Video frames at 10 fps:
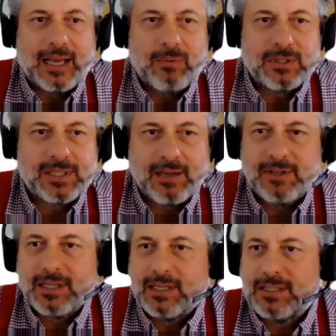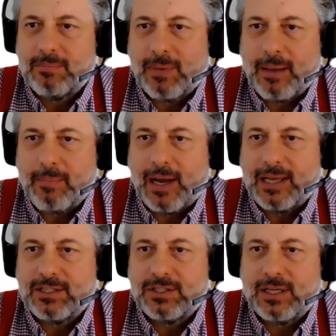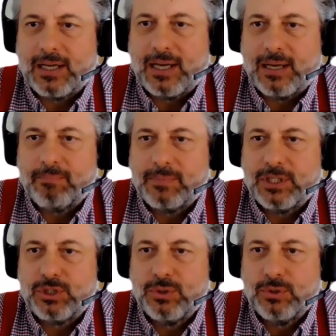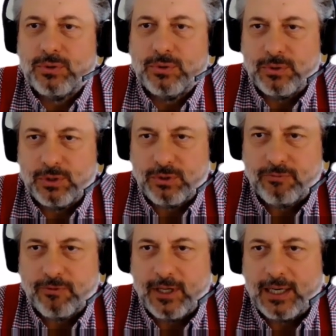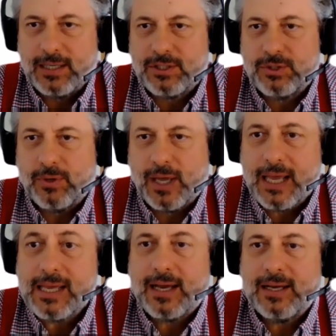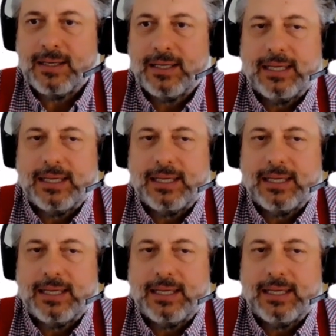was having it in my mind to Finland, to Eija.